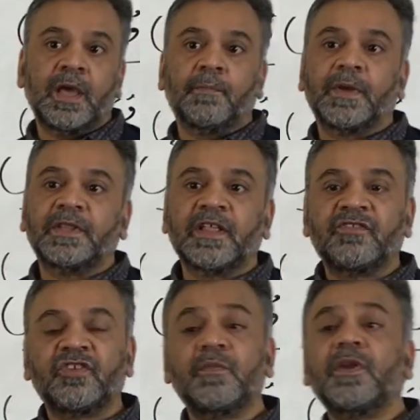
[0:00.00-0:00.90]
but then
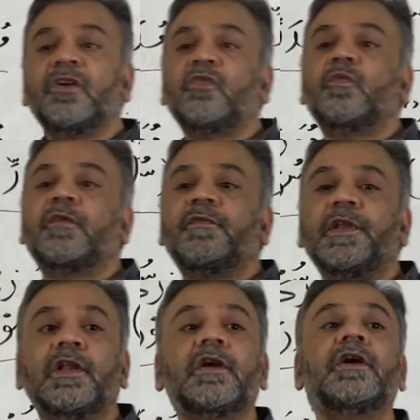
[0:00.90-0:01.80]
similar to what we
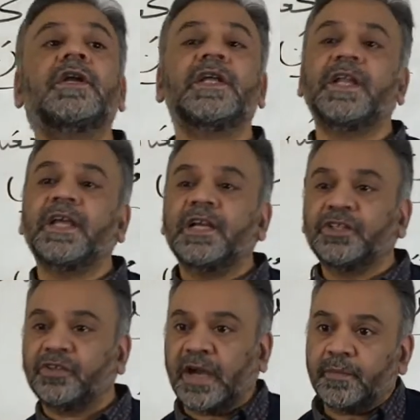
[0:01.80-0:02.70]
learn in English
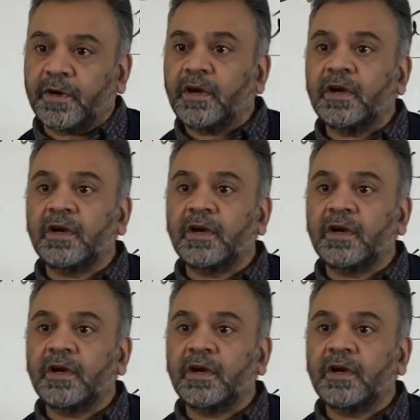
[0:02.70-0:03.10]
grammar,